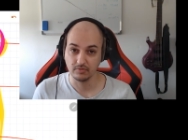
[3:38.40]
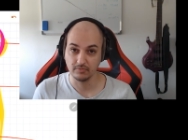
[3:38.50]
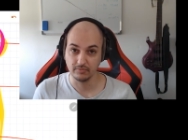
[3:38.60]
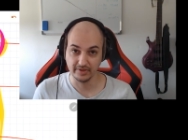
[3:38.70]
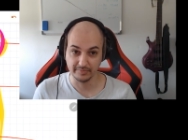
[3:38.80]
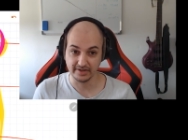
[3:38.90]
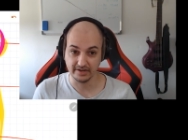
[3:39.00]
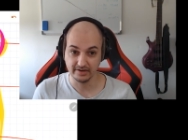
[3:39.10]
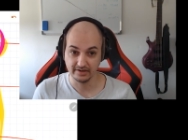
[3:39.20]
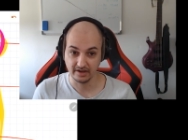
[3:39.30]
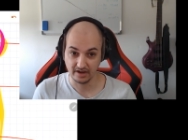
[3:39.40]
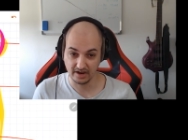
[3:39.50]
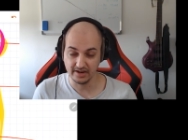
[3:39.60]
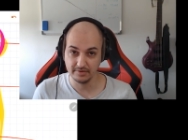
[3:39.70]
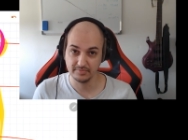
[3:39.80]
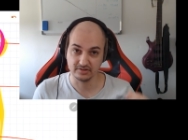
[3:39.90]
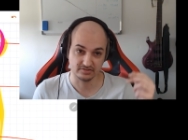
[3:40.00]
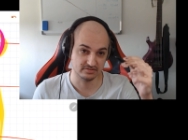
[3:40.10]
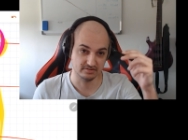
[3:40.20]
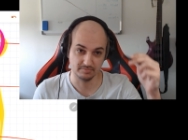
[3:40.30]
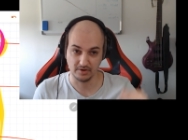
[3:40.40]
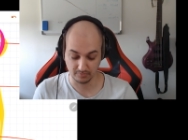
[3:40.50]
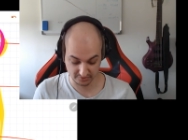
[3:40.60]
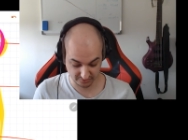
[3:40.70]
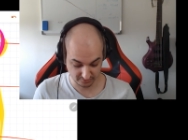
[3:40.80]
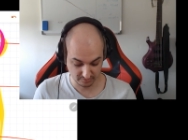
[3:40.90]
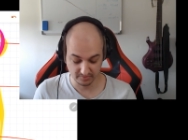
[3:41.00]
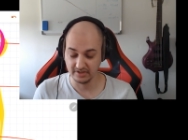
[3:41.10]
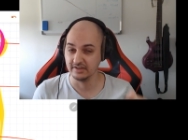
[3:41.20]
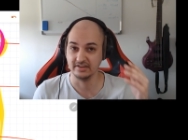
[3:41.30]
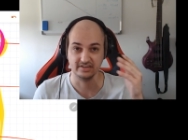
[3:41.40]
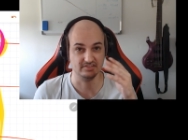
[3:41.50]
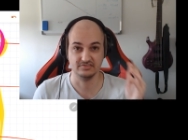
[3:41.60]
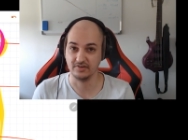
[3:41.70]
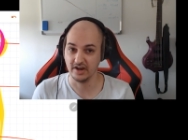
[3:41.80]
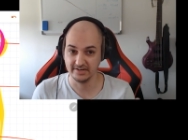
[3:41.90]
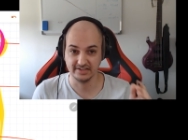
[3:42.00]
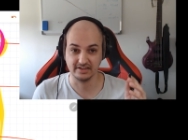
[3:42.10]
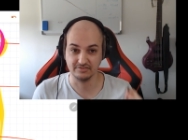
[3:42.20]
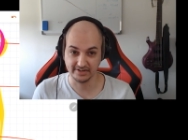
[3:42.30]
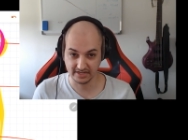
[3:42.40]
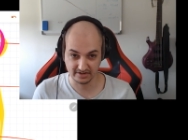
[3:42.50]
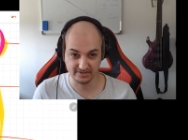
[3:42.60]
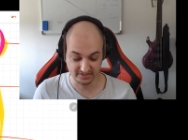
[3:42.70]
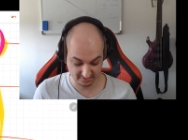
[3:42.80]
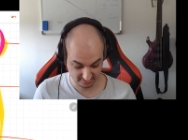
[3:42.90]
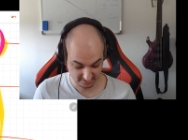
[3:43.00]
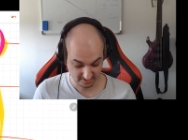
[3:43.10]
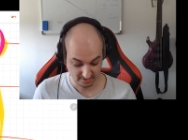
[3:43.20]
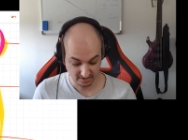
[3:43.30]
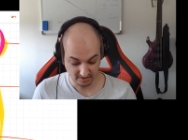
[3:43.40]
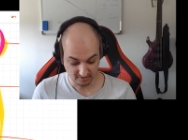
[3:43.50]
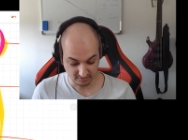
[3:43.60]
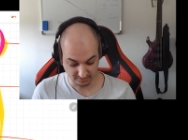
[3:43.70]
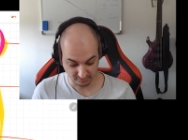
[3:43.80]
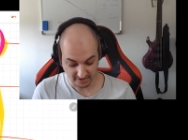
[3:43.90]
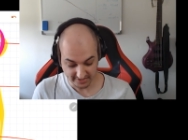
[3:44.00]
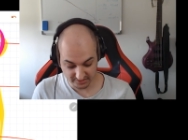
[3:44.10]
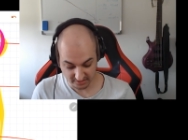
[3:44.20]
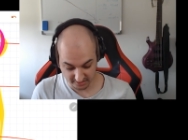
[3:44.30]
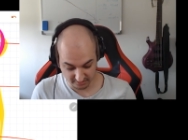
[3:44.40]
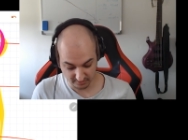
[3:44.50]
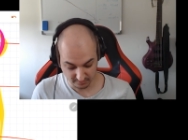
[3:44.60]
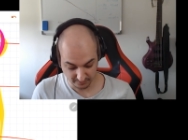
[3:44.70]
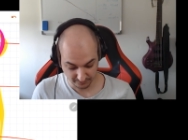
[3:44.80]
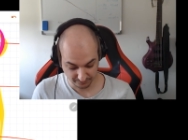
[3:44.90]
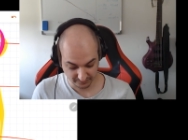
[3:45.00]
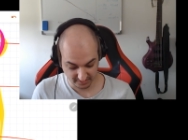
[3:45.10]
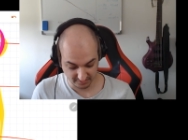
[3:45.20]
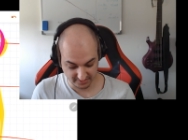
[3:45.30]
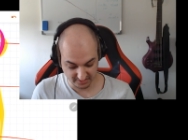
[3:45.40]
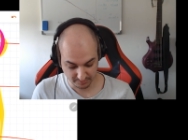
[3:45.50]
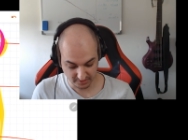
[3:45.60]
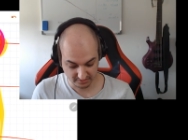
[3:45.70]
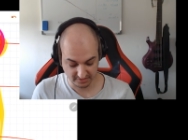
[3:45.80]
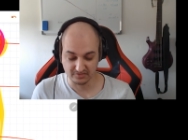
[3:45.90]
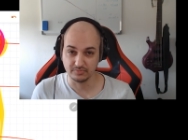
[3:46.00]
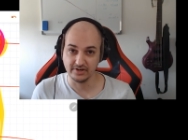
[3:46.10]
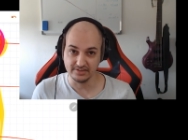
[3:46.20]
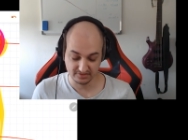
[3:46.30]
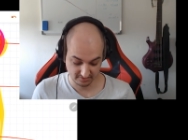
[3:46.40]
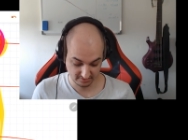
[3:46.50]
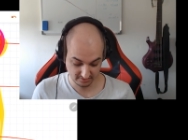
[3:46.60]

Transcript: will be high because power runs through. It's fine, it can recognize it. On the right side though, if this button is pressed,